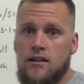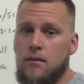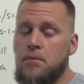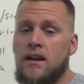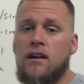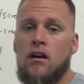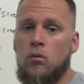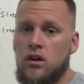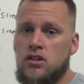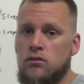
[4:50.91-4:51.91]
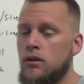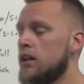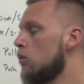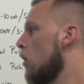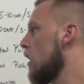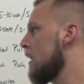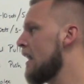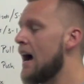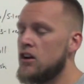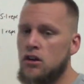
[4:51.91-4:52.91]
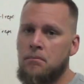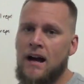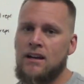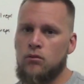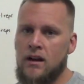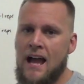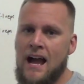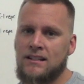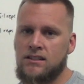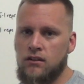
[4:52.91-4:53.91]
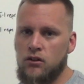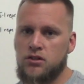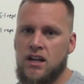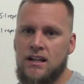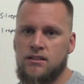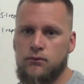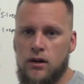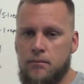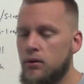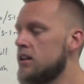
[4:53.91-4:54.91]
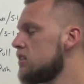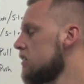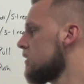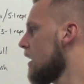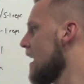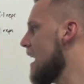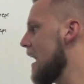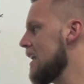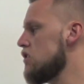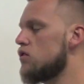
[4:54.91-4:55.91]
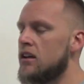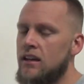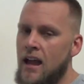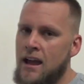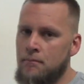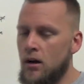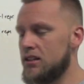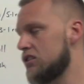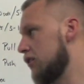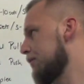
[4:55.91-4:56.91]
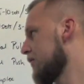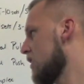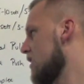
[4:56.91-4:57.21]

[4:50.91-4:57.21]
depending on what you really want and how your body reacts to those kinds of rep ranges, and you can gain muscle.